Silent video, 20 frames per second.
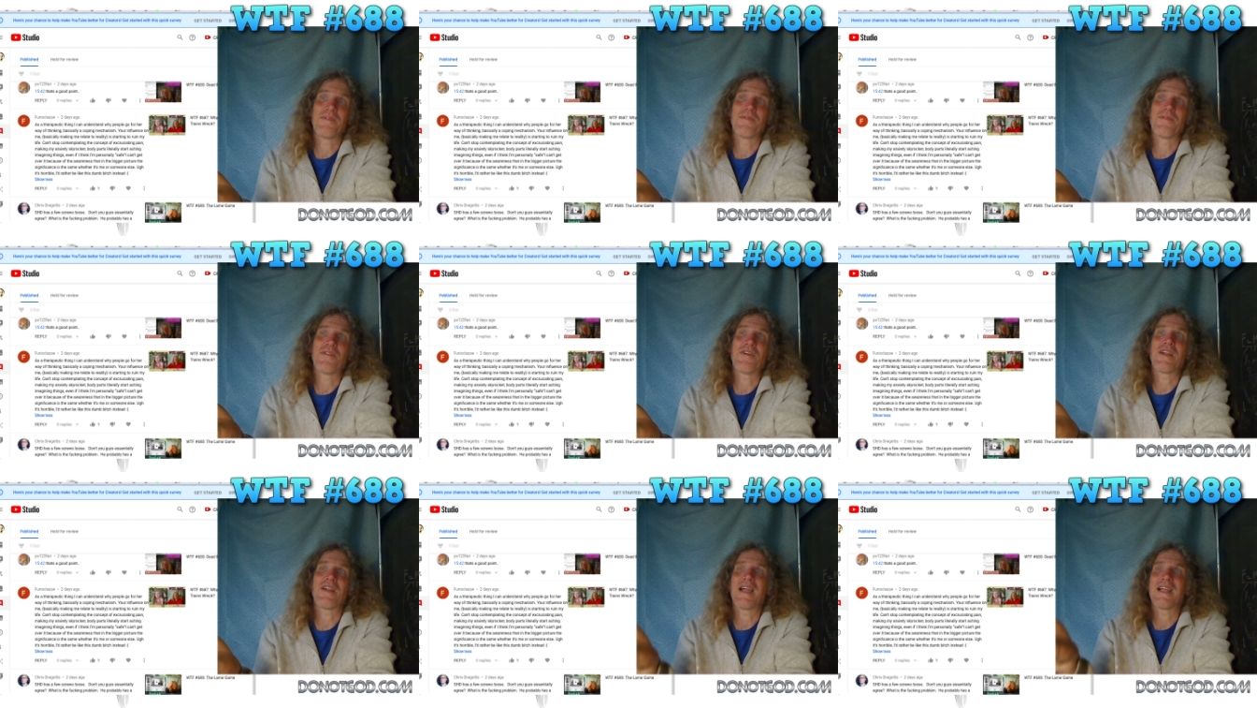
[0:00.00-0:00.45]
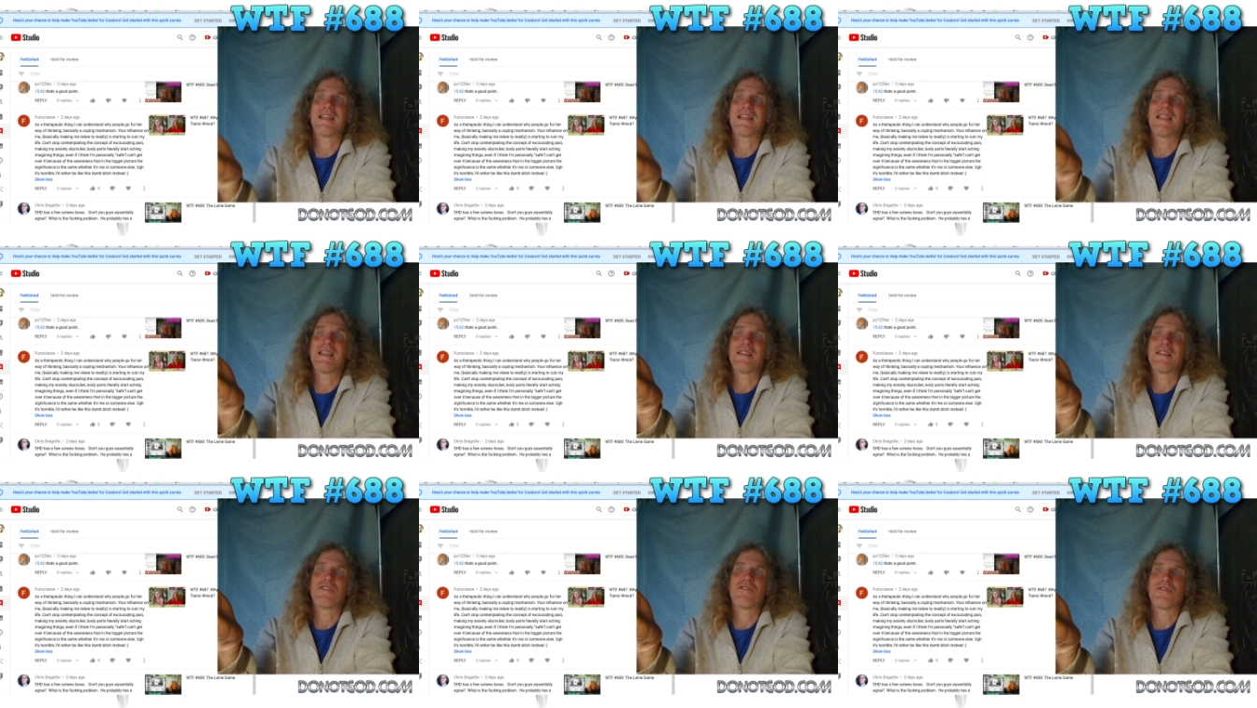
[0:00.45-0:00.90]
the very
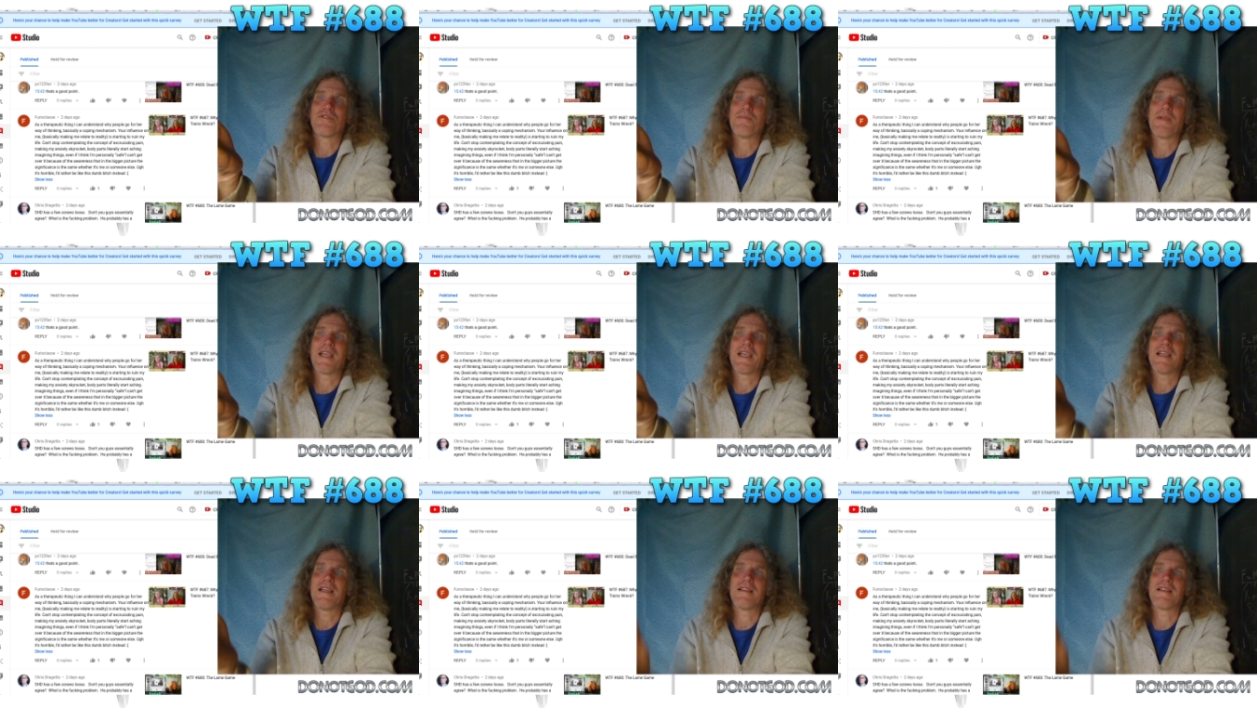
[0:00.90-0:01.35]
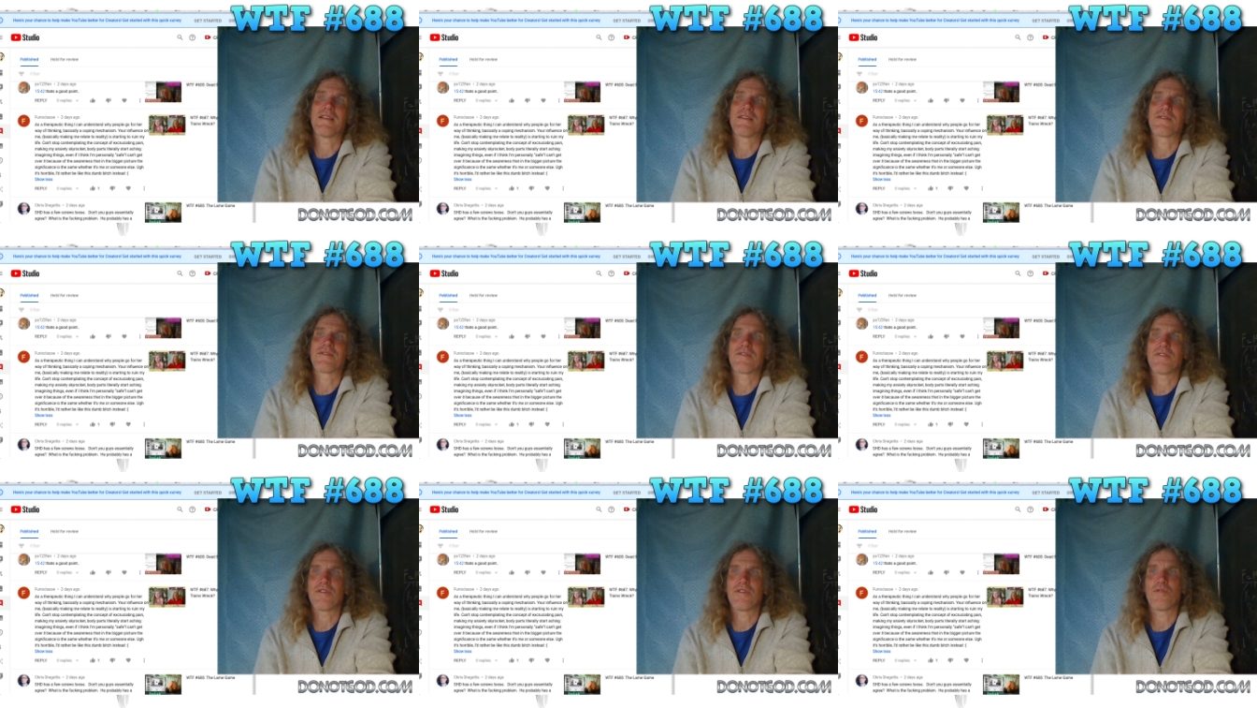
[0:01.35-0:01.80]
idea that you're making
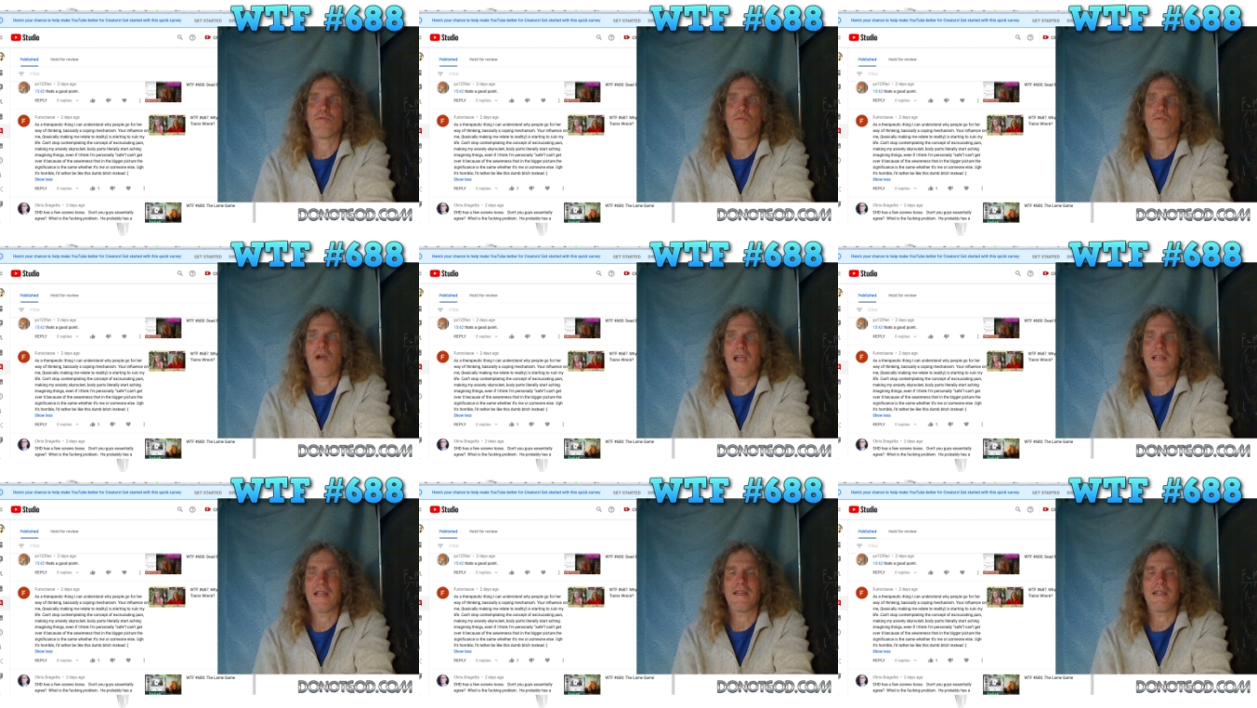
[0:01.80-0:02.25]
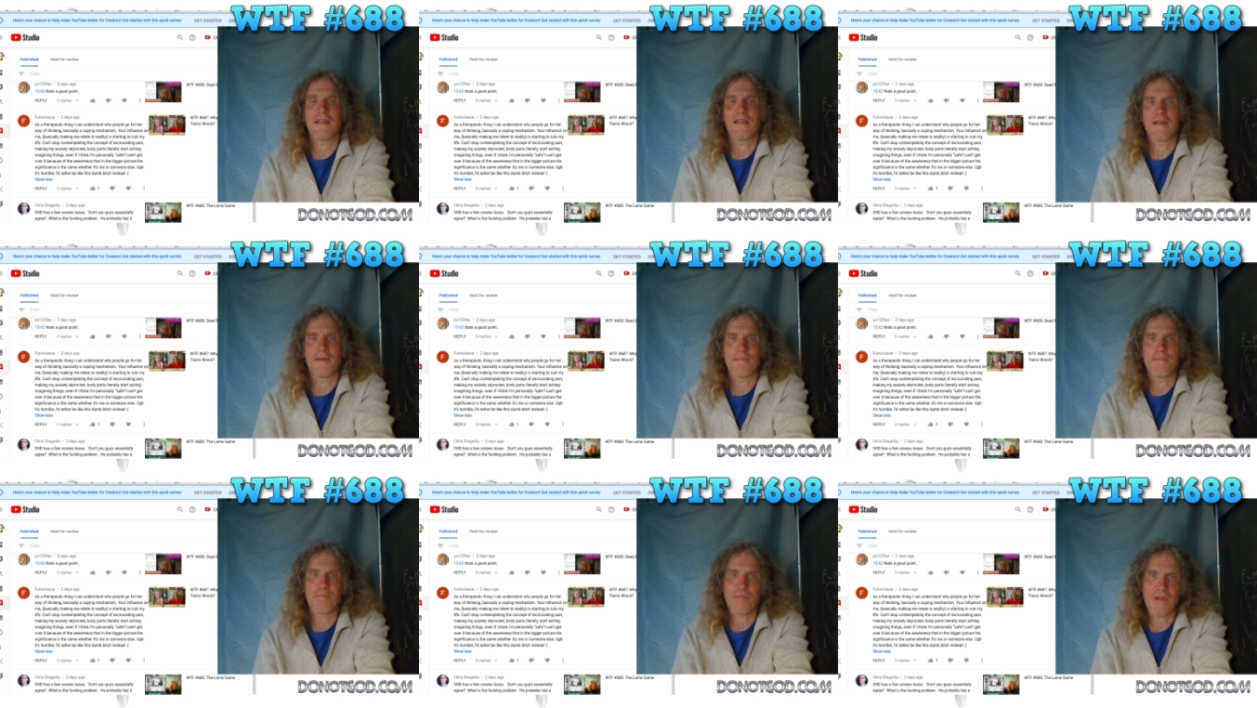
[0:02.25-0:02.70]
this little
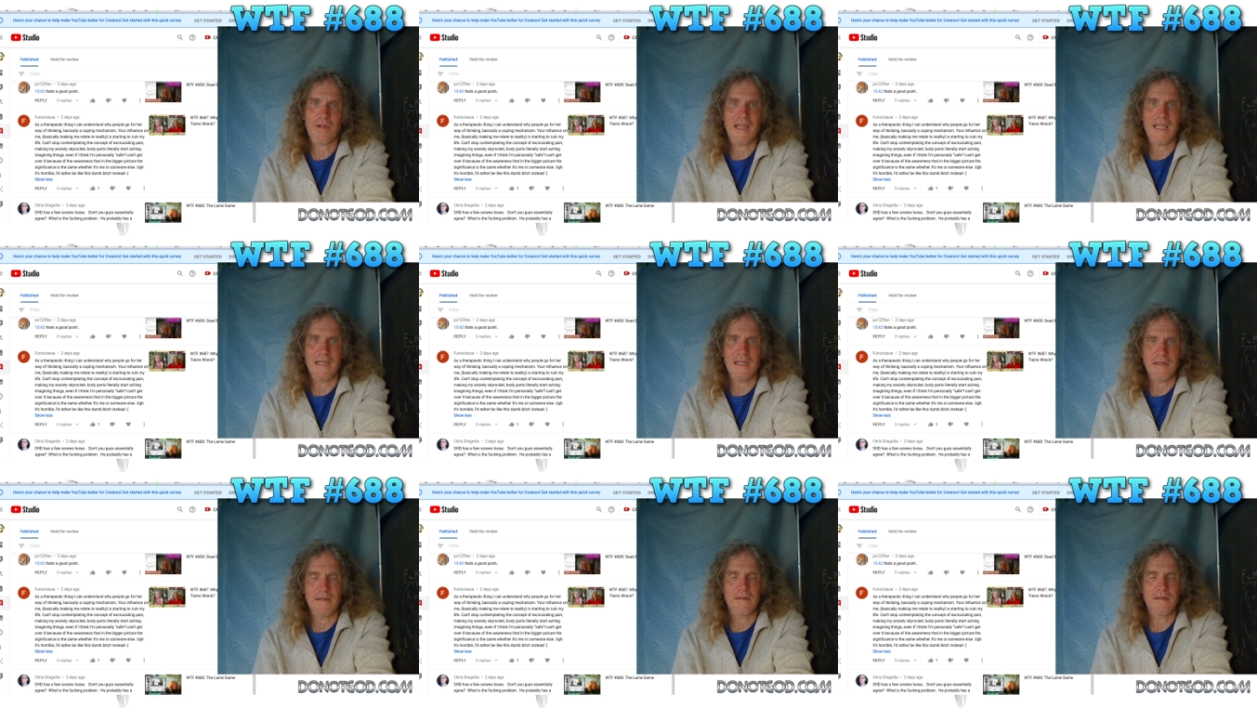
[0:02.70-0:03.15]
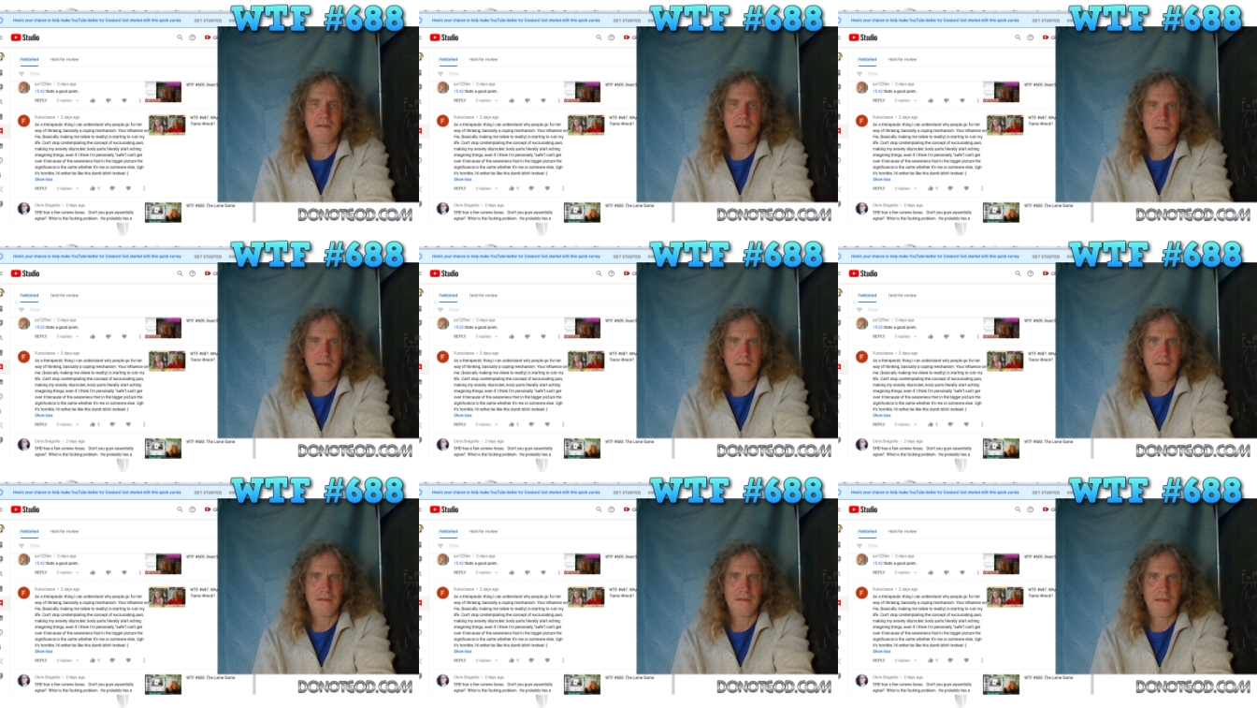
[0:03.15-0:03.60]
whiny complaint